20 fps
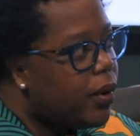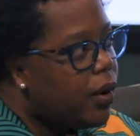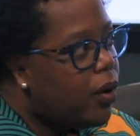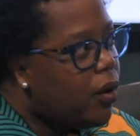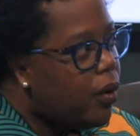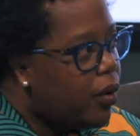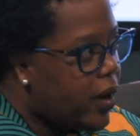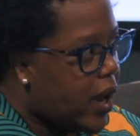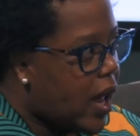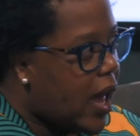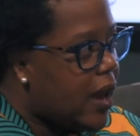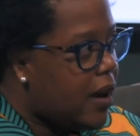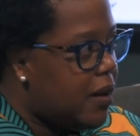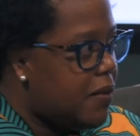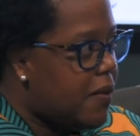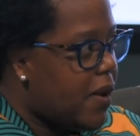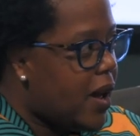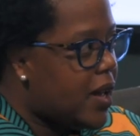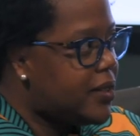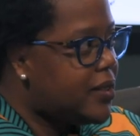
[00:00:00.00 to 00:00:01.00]
road ahead
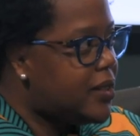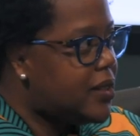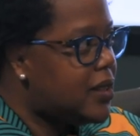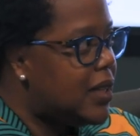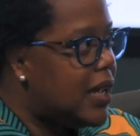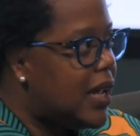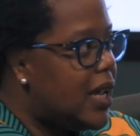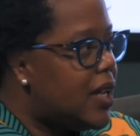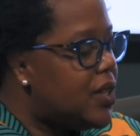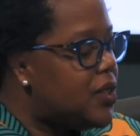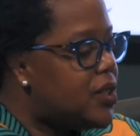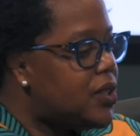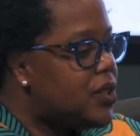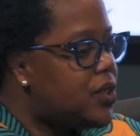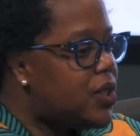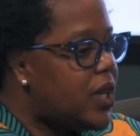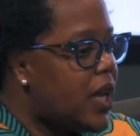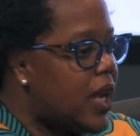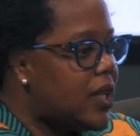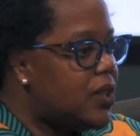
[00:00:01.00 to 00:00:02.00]
of us to
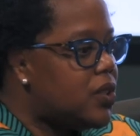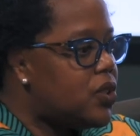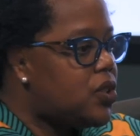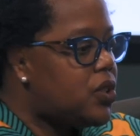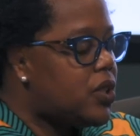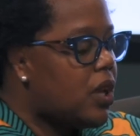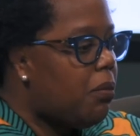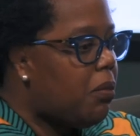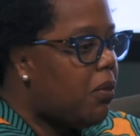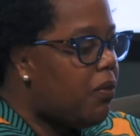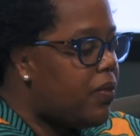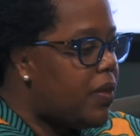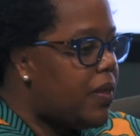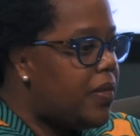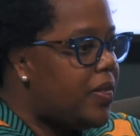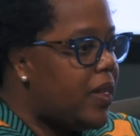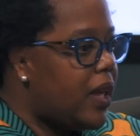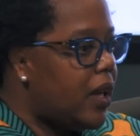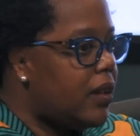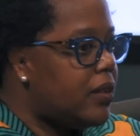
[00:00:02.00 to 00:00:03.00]
change some of
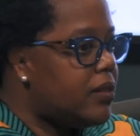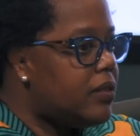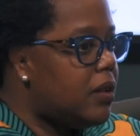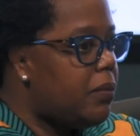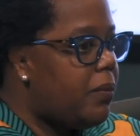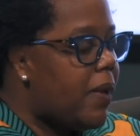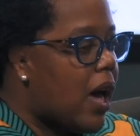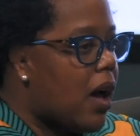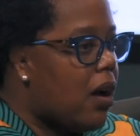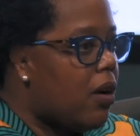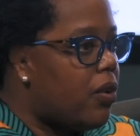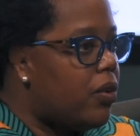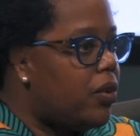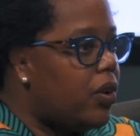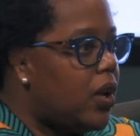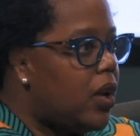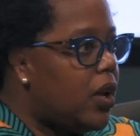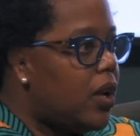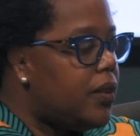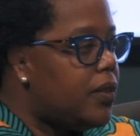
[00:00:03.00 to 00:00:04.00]
the things
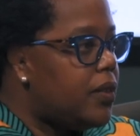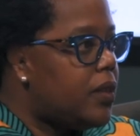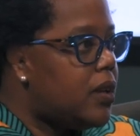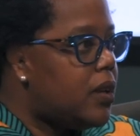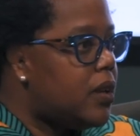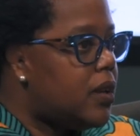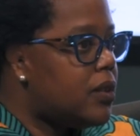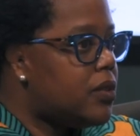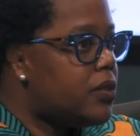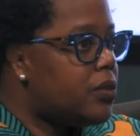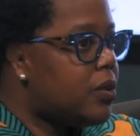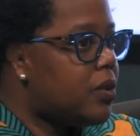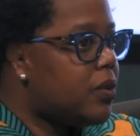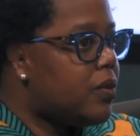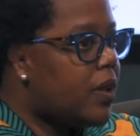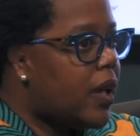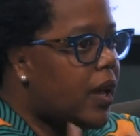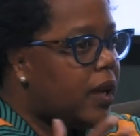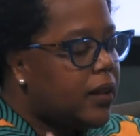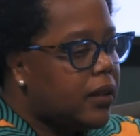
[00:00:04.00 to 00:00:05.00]
about the sort
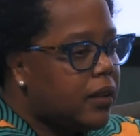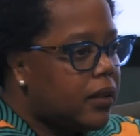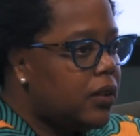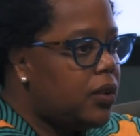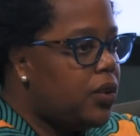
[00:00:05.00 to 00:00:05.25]
of, like,